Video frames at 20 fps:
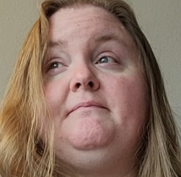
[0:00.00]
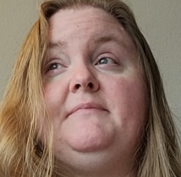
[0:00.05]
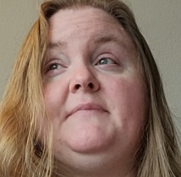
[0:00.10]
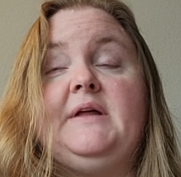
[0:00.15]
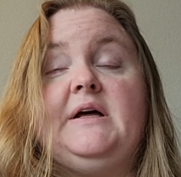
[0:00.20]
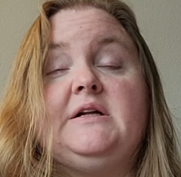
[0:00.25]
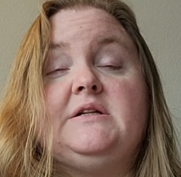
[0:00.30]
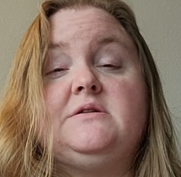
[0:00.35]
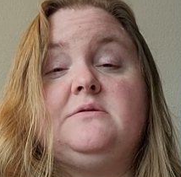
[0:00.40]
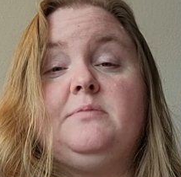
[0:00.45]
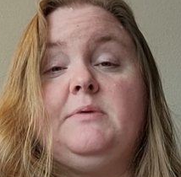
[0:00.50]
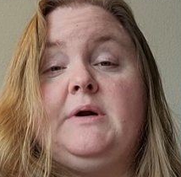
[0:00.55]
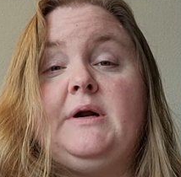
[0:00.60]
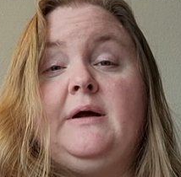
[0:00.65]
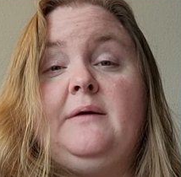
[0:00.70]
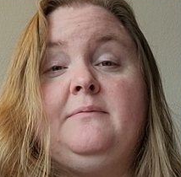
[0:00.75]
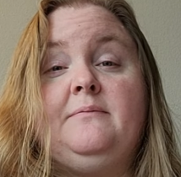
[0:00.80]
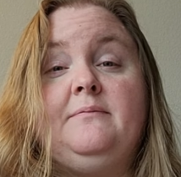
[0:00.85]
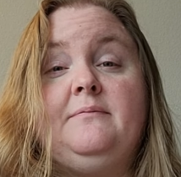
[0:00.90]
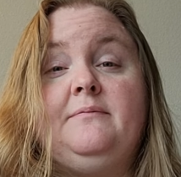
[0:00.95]
that's what
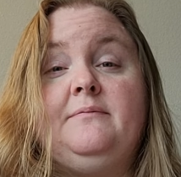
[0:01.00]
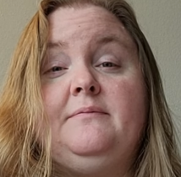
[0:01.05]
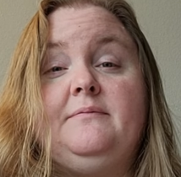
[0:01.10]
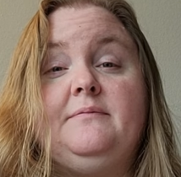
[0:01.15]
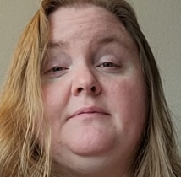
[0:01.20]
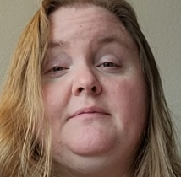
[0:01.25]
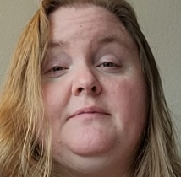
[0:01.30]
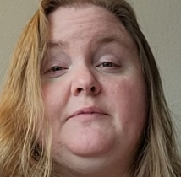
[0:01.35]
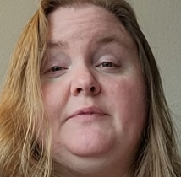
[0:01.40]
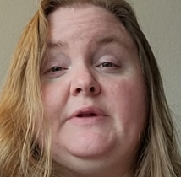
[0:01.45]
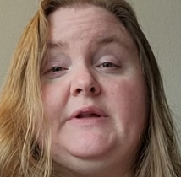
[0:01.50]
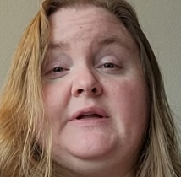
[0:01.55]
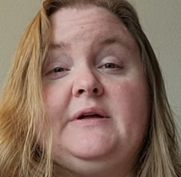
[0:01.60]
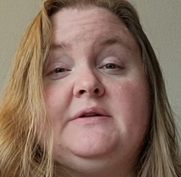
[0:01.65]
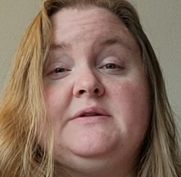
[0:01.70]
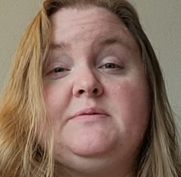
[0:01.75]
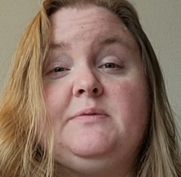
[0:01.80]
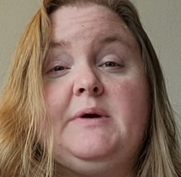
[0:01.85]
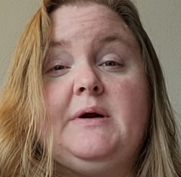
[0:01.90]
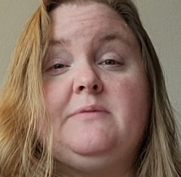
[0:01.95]
I'm
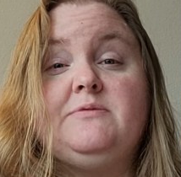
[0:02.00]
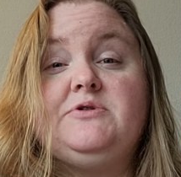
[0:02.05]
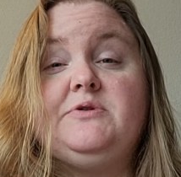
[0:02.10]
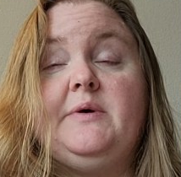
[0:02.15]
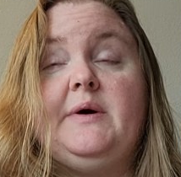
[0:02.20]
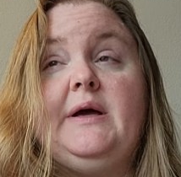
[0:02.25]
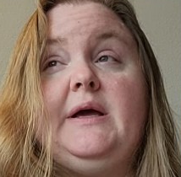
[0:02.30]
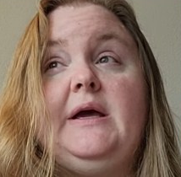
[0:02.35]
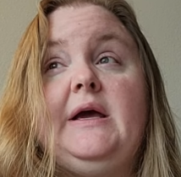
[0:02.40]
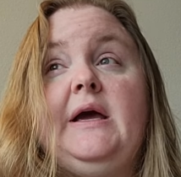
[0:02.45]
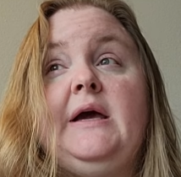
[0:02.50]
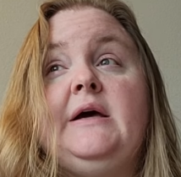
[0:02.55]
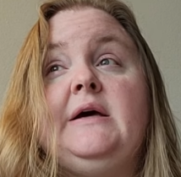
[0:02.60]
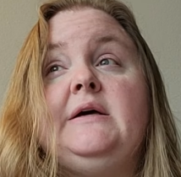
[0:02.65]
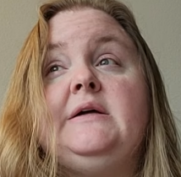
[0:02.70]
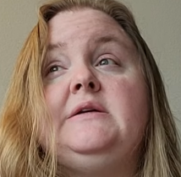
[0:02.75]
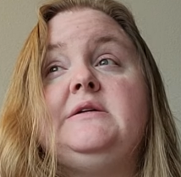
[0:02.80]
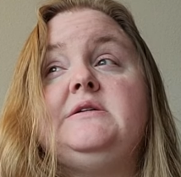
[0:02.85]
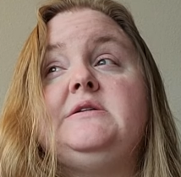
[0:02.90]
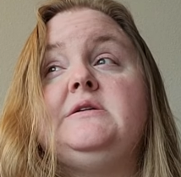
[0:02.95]
that's what I'm doing
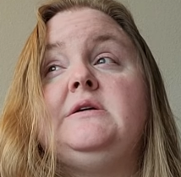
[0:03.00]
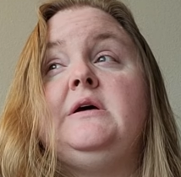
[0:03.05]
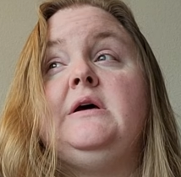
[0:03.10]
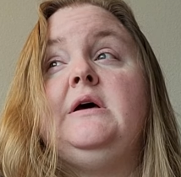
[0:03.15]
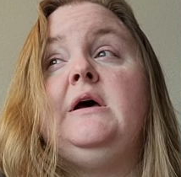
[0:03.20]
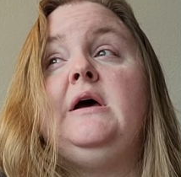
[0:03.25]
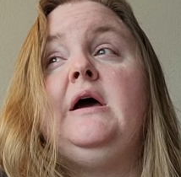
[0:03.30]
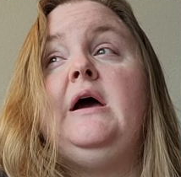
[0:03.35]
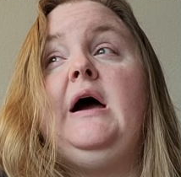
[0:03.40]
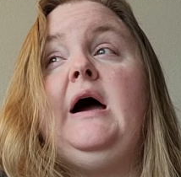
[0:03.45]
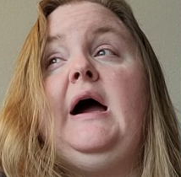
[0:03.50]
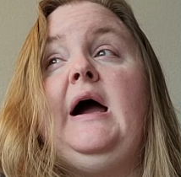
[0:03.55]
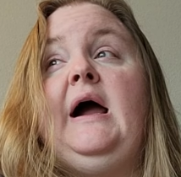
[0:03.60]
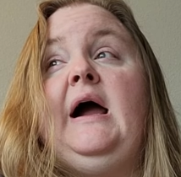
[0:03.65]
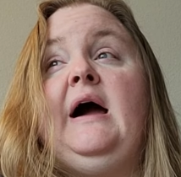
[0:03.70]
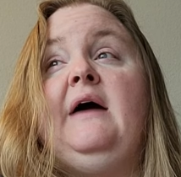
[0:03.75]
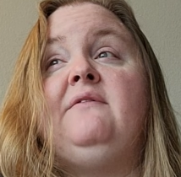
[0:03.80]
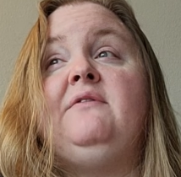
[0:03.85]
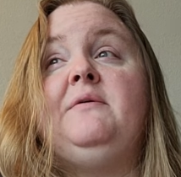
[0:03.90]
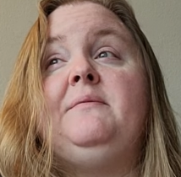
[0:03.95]
and I
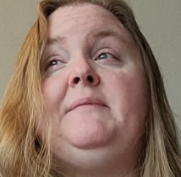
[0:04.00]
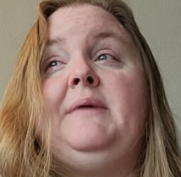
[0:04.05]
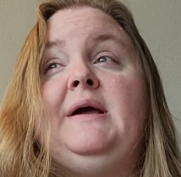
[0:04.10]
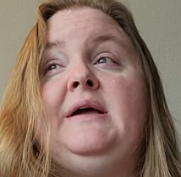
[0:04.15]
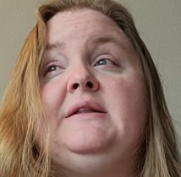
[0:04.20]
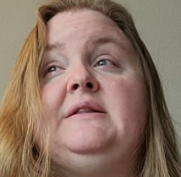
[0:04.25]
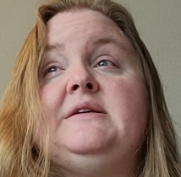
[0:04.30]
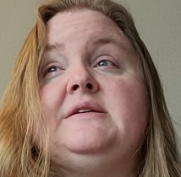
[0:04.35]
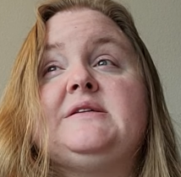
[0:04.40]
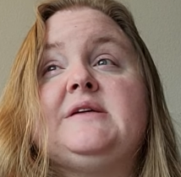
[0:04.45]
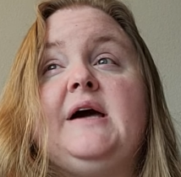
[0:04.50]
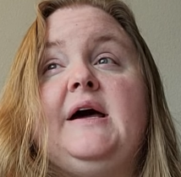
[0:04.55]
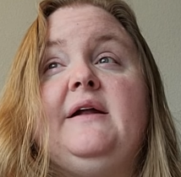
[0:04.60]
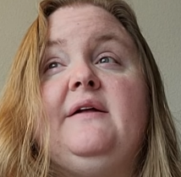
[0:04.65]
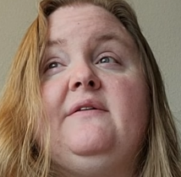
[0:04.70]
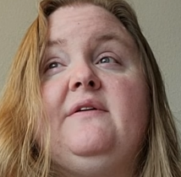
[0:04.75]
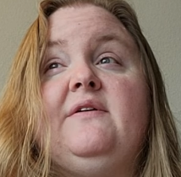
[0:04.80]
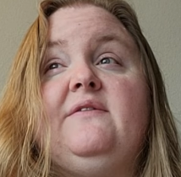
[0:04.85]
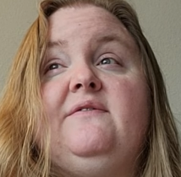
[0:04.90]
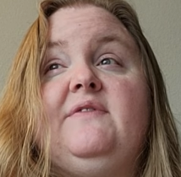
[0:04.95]
haven't made this kind
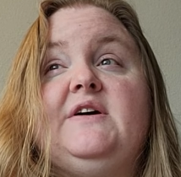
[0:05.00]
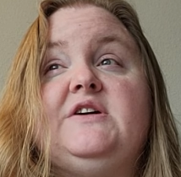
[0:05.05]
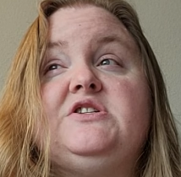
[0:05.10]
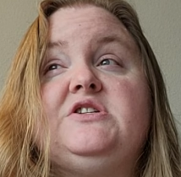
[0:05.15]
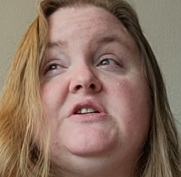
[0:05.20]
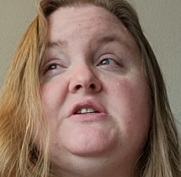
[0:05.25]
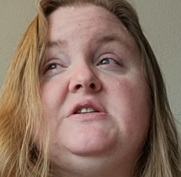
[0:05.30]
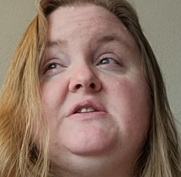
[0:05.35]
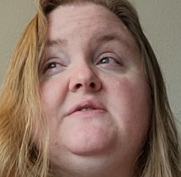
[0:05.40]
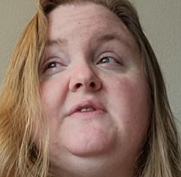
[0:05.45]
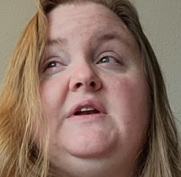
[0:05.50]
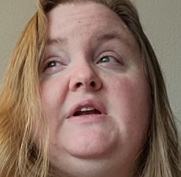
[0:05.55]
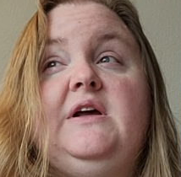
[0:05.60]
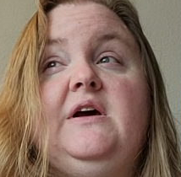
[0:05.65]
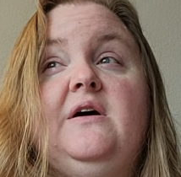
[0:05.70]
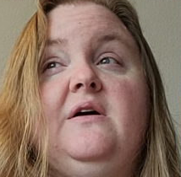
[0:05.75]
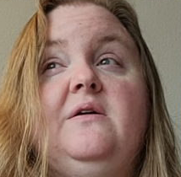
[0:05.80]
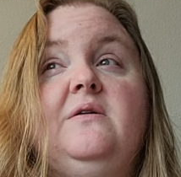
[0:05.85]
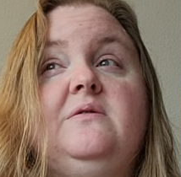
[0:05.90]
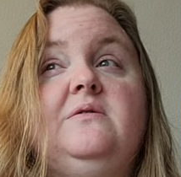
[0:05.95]
of confessions
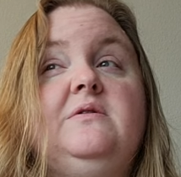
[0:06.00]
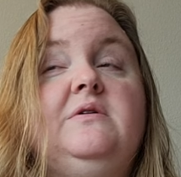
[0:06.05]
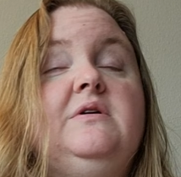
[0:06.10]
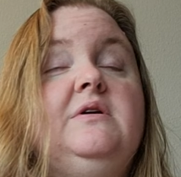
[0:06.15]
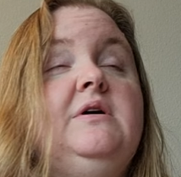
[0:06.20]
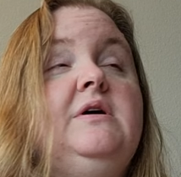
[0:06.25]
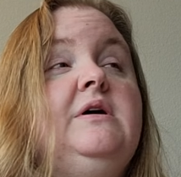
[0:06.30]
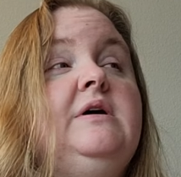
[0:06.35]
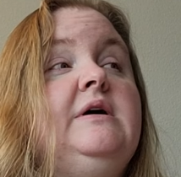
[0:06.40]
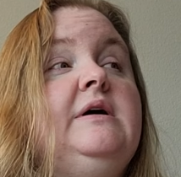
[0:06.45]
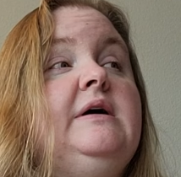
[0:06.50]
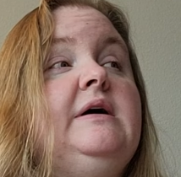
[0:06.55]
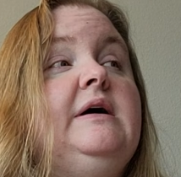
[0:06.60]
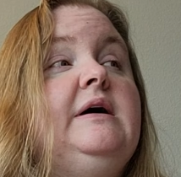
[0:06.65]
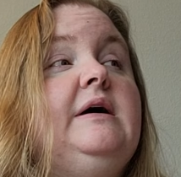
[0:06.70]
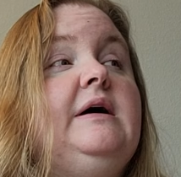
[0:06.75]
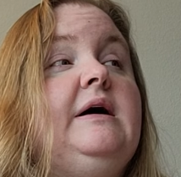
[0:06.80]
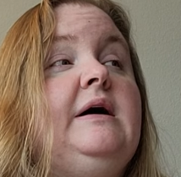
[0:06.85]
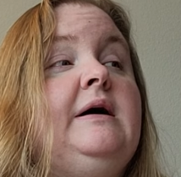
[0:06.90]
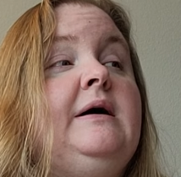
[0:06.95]
video
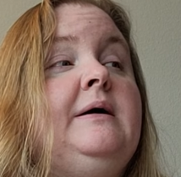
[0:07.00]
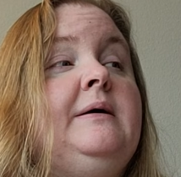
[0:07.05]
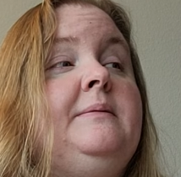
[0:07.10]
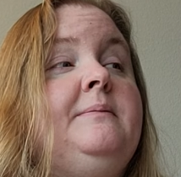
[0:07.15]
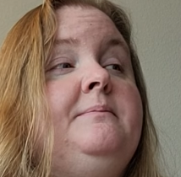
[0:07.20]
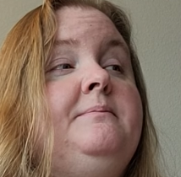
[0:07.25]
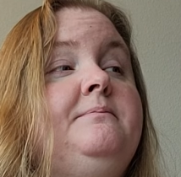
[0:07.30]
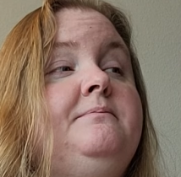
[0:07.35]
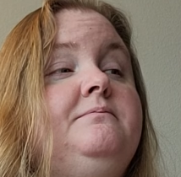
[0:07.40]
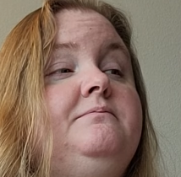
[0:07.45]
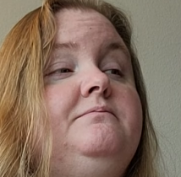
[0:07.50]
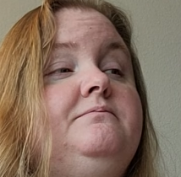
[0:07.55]
um,